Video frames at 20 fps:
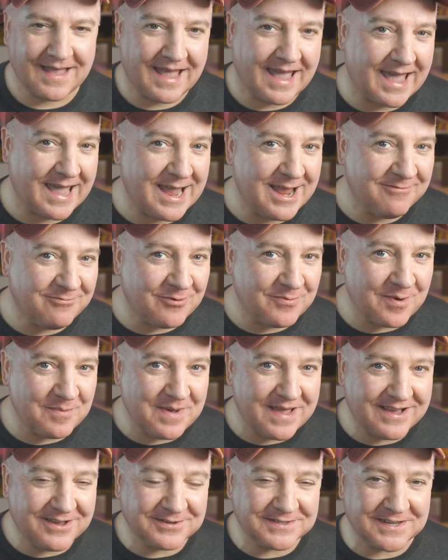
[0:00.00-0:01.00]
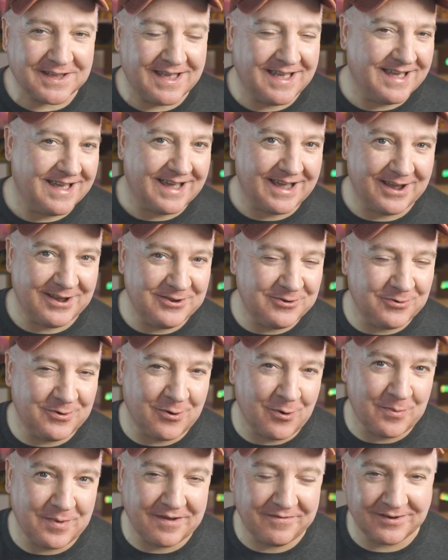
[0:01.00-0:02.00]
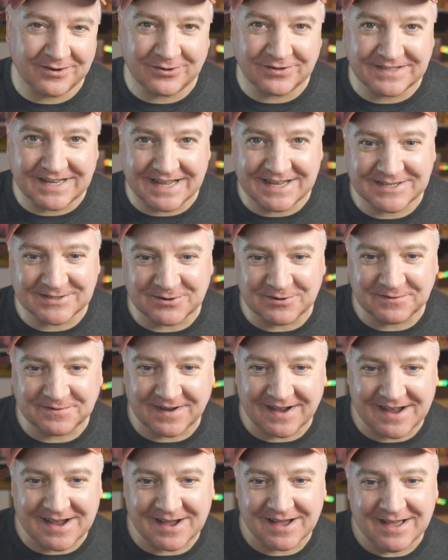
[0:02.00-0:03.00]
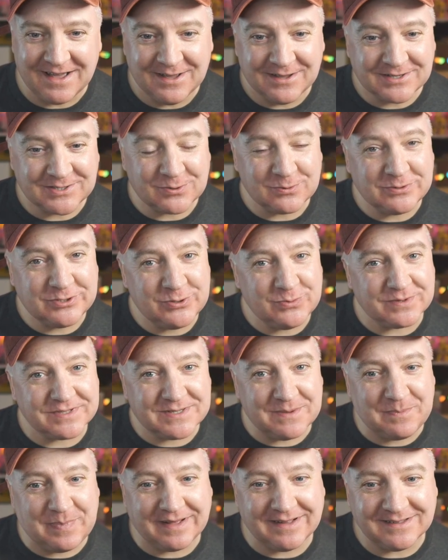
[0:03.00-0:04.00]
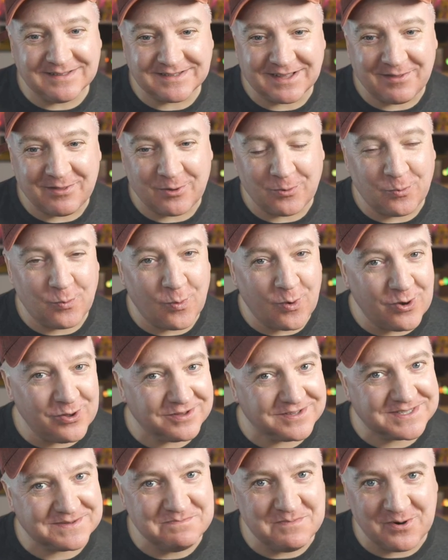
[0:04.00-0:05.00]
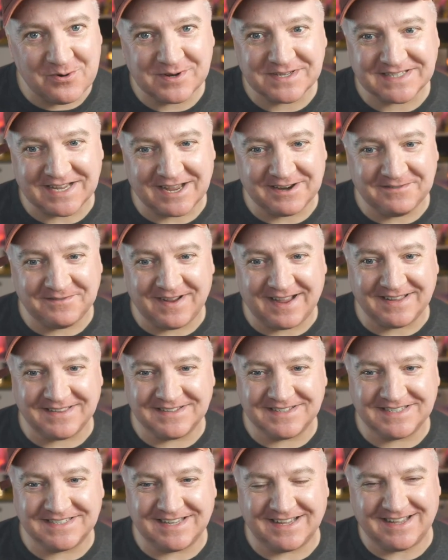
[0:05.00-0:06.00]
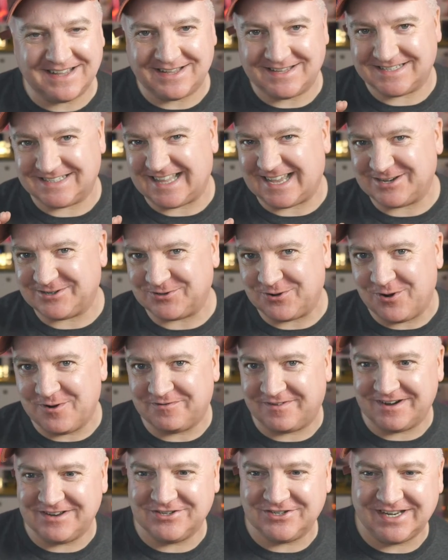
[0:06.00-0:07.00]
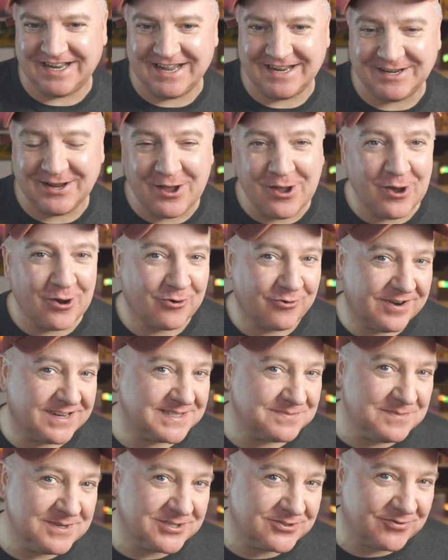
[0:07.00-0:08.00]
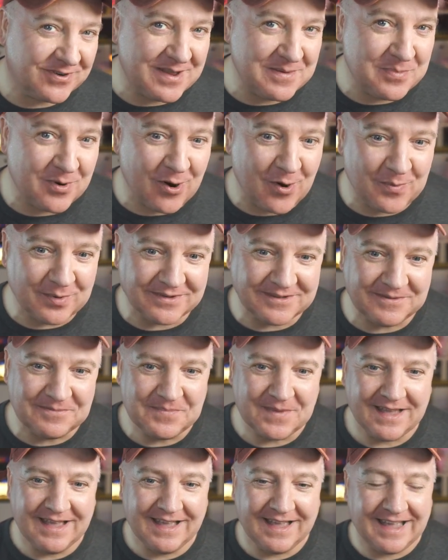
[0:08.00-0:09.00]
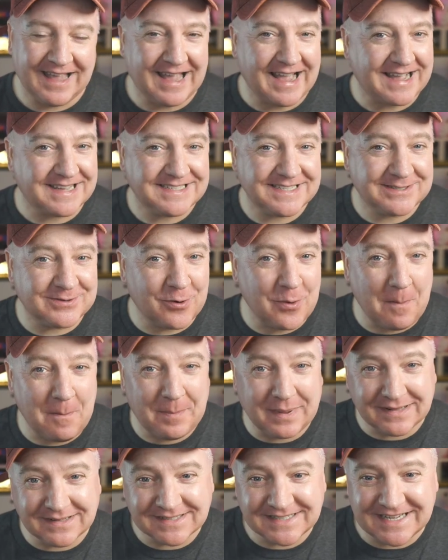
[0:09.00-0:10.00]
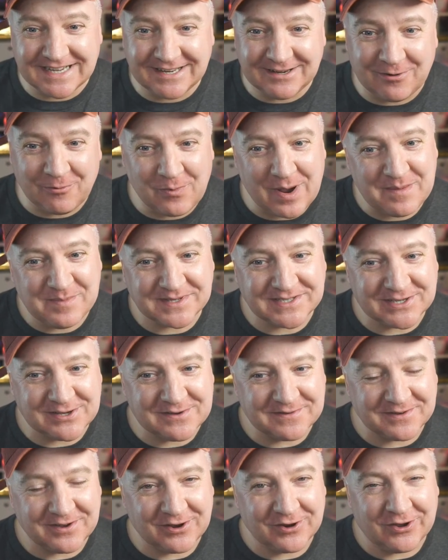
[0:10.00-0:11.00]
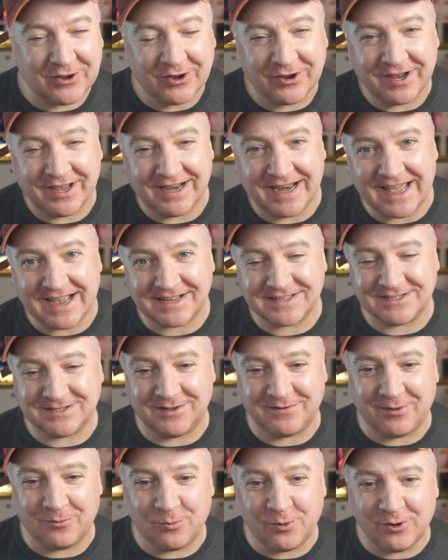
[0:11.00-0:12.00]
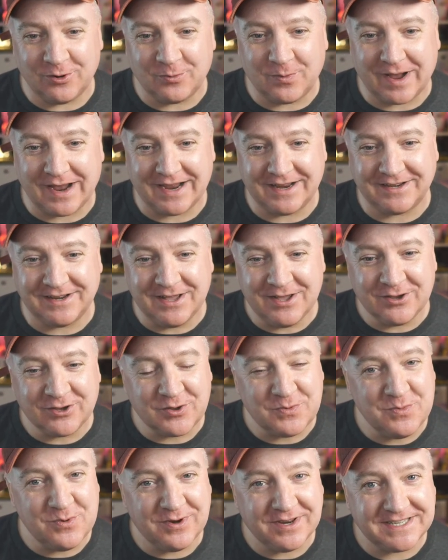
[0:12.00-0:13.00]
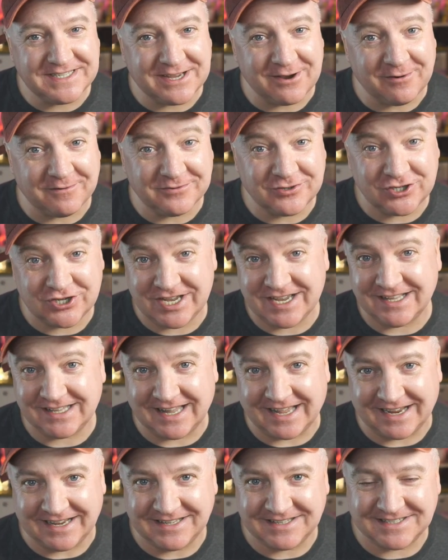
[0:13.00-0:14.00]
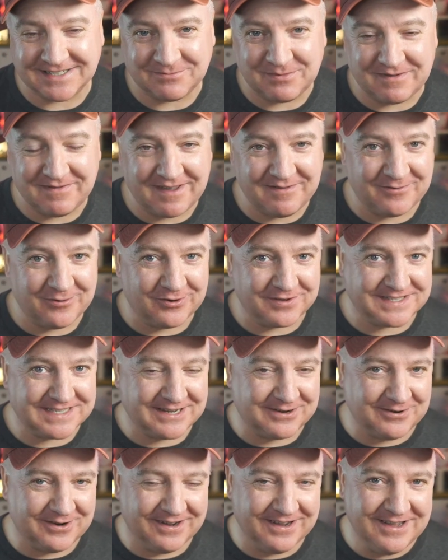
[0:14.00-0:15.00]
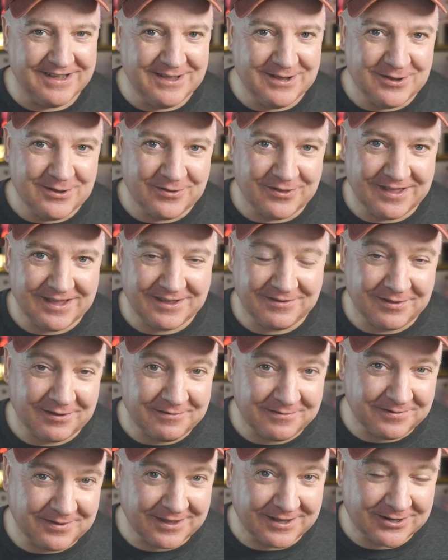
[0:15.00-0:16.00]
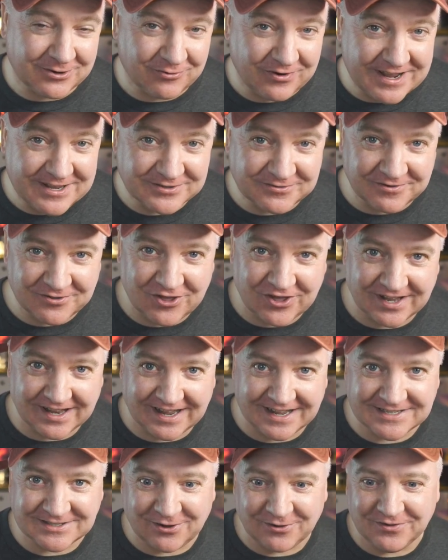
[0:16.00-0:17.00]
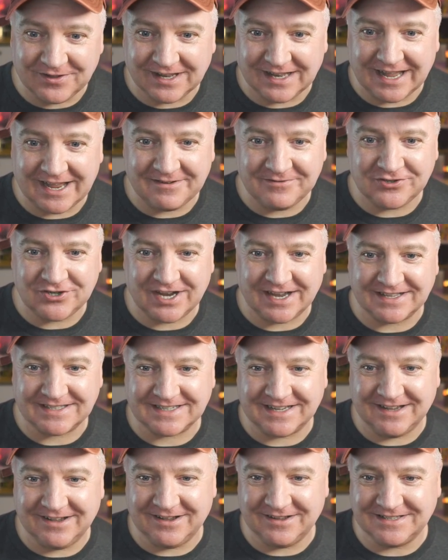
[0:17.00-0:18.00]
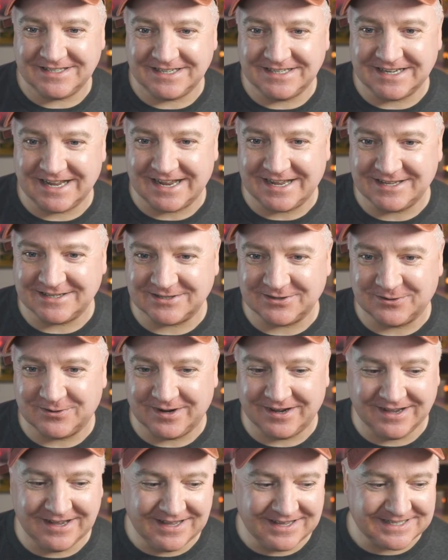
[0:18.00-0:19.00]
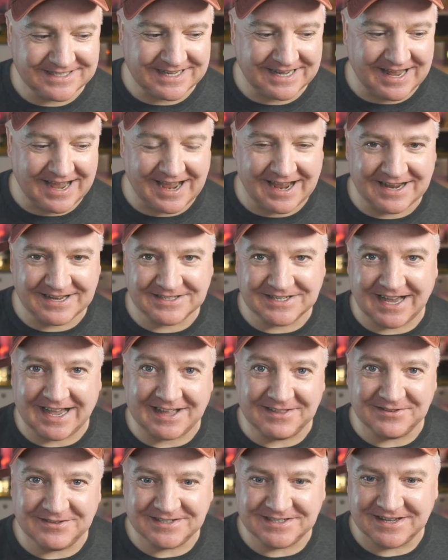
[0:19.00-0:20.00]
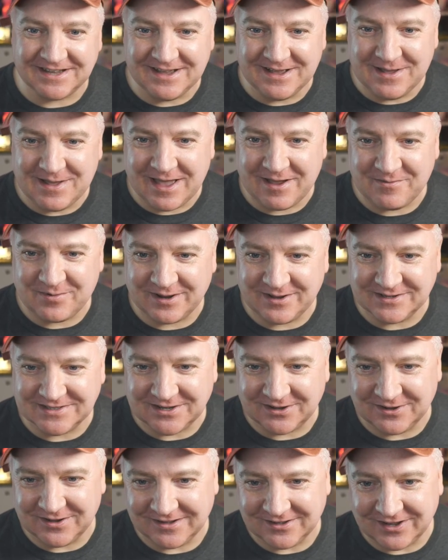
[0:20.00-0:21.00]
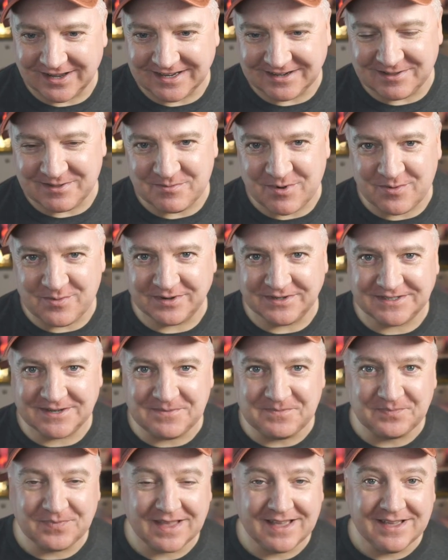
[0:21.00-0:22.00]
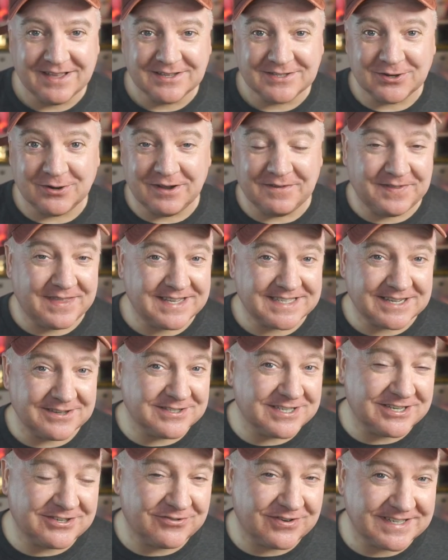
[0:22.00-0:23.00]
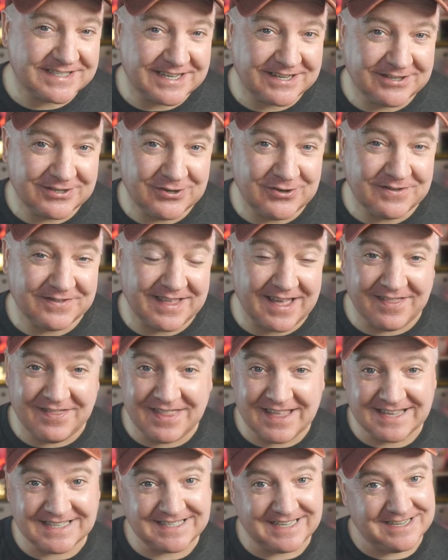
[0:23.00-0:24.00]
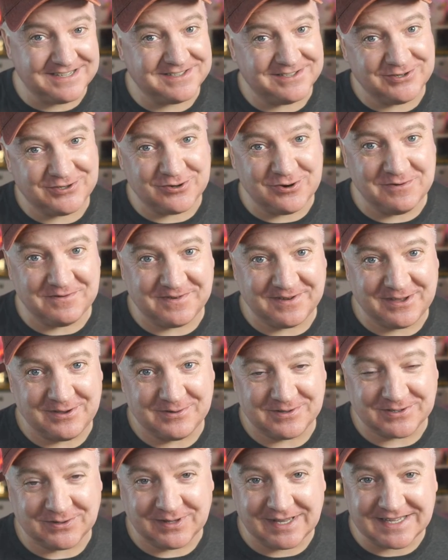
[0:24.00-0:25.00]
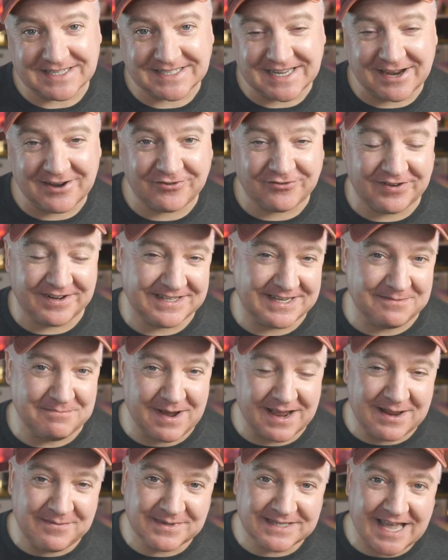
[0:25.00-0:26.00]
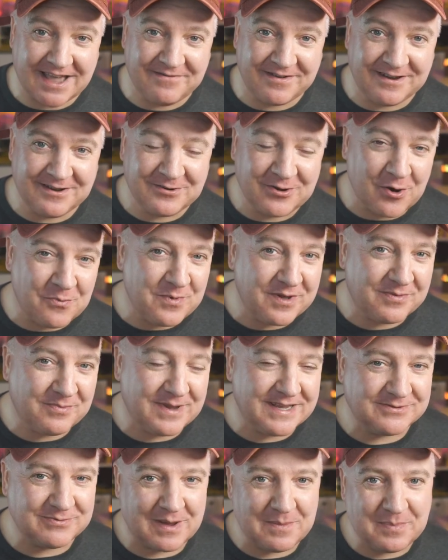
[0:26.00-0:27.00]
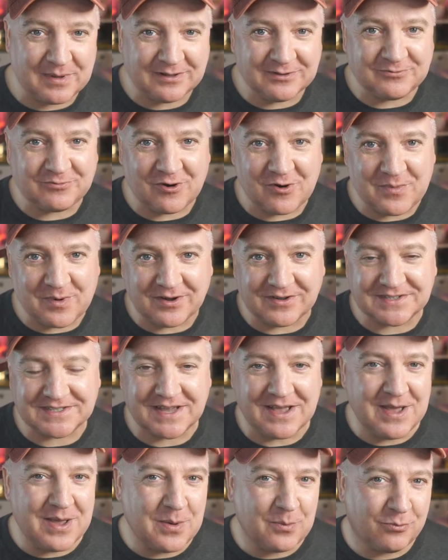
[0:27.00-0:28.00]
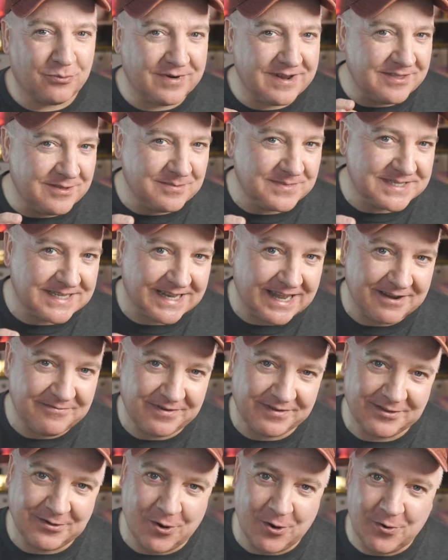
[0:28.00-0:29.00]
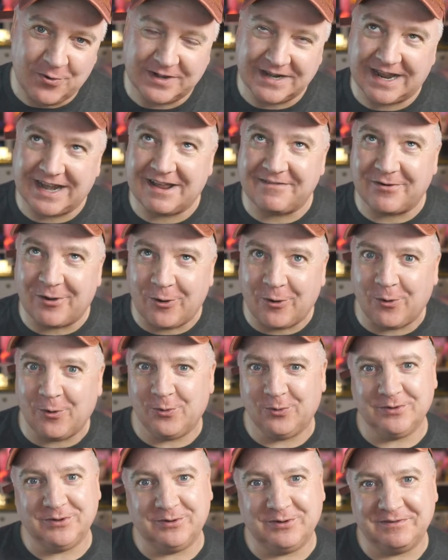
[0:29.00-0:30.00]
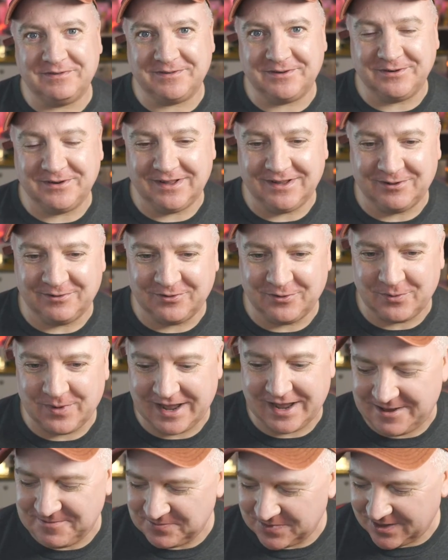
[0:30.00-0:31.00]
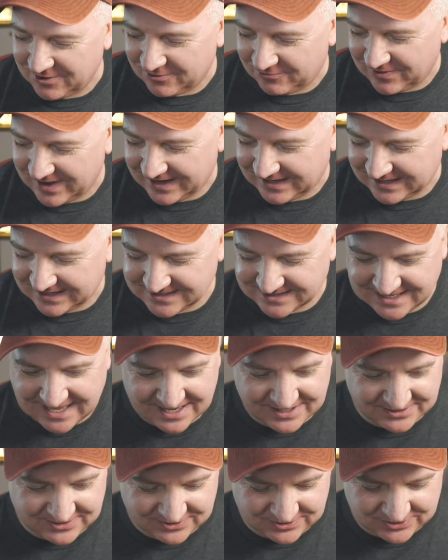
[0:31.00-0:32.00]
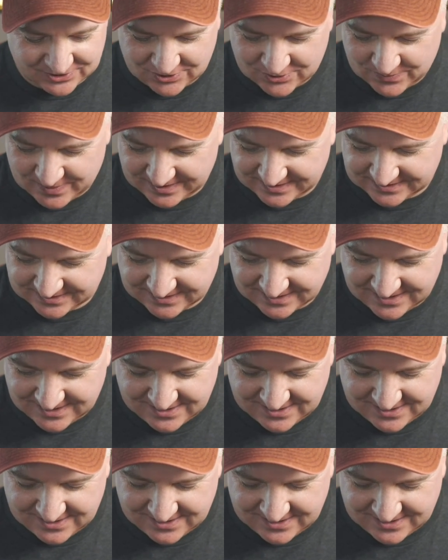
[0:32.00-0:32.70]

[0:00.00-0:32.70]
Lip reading: Hey robot makers, how you doing? I hope you're having a good day so far. So do you want to build the world's most advanced slash over-engineered Christmas tree bauble? It has its own built-in web server and can connect to the worldwide community of cheer lights. We've even got the creator of cheer lights on the live chat today. So say hi to Hans, everybody who's online at the moment. So if this sounds interesting to you, then this is the show for you. So let's dive straight in. My name's Kevin, come with me as we build robots, bring them to life with code and have a whole load of fun along the way. Right, let's get to it.